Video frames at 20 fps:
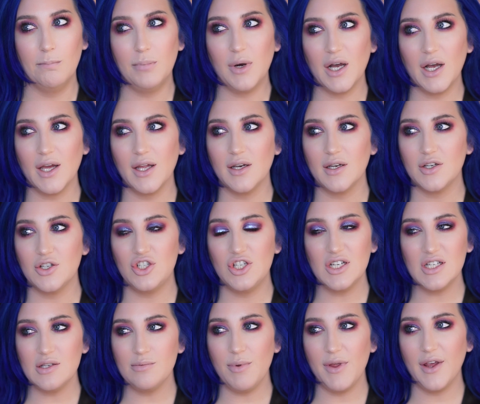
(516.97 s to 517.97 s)
but
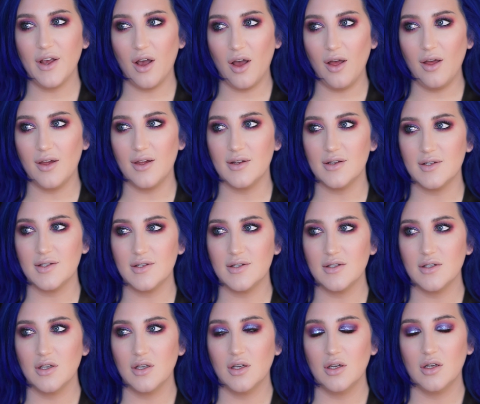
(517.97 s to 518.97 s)
just
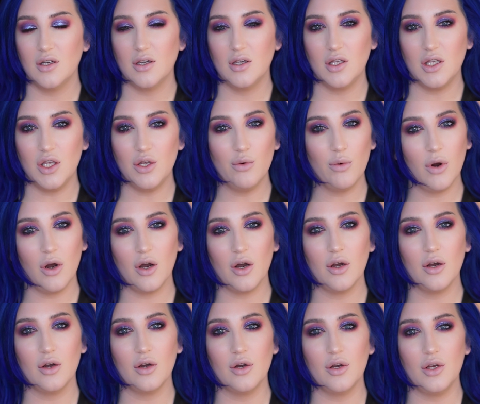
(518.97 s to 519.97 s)
because you
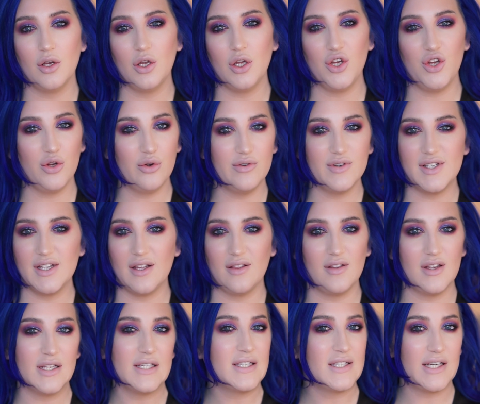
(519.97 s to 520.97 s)
are using
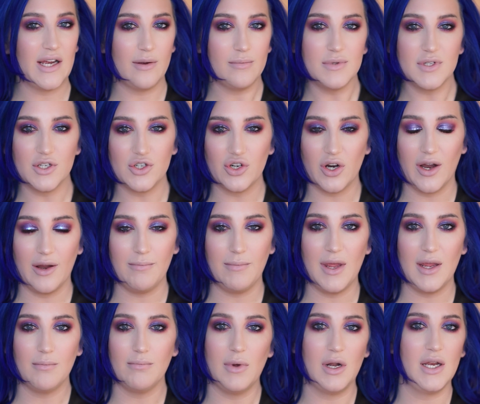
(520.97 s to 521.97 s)
these steps to try and
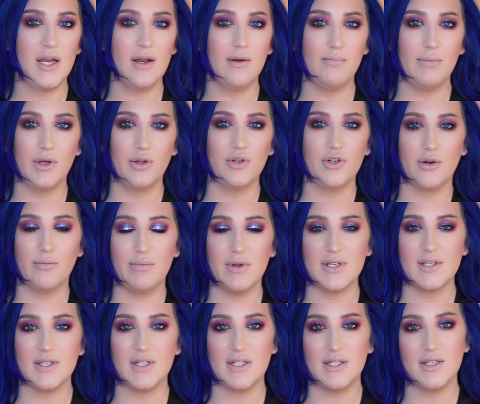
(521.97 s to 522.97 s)
make money and build your
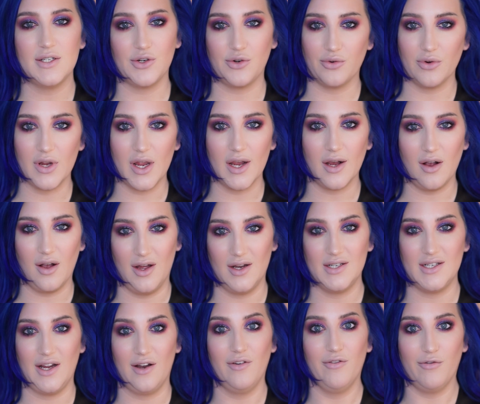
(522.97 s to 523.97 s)
business to create
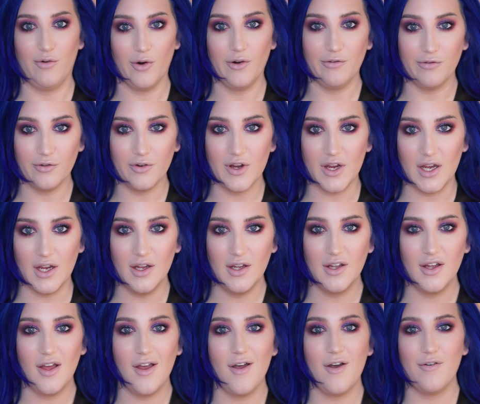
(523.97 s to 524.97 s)
content for free
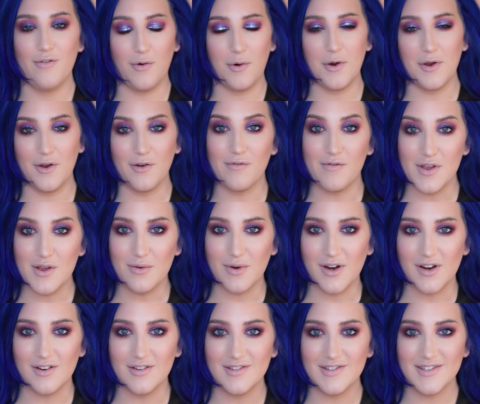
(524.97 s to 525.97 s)
for your
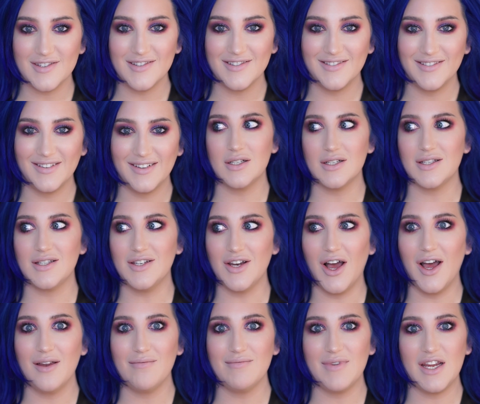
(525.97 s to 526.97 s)
viewers does
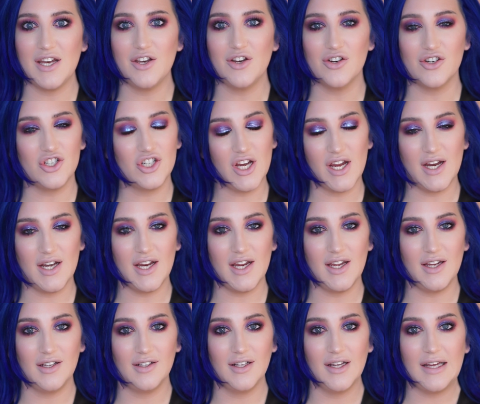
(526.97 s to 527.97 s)
not mean you're
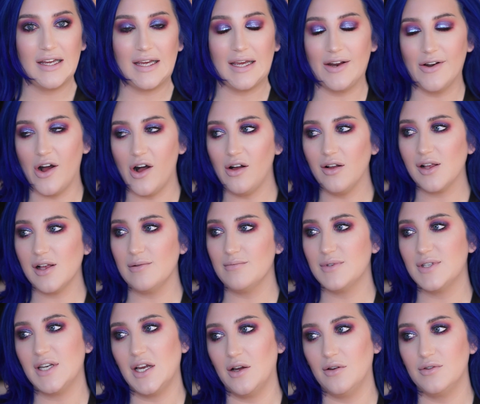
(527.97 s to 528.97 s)
shady. It all
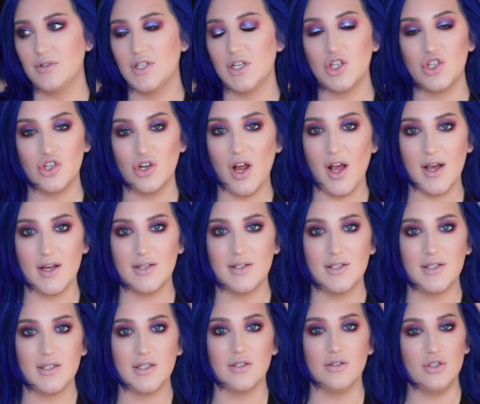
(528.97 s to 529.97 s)
comes down to
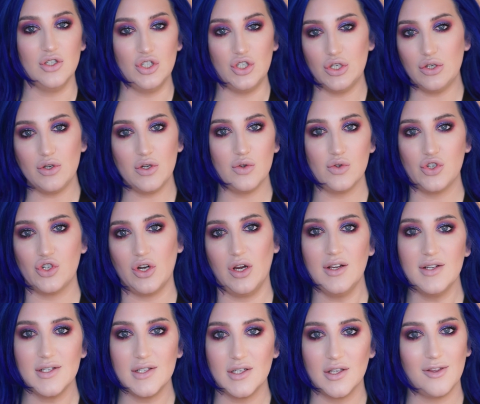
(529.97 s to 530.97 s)
trust. Do you
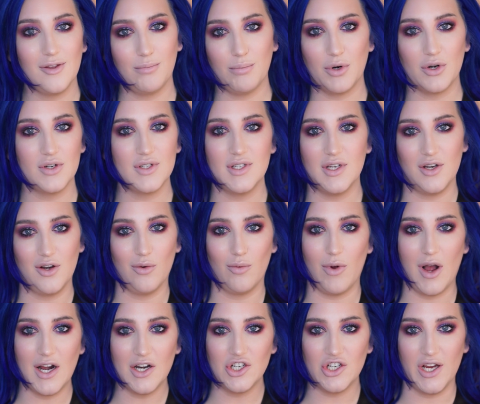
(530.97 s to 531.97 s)
trust the person you're
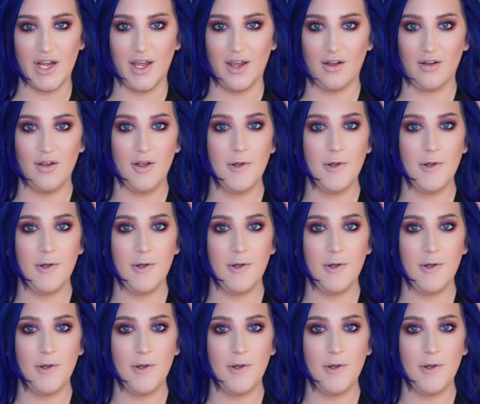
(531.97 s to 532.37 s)
watching?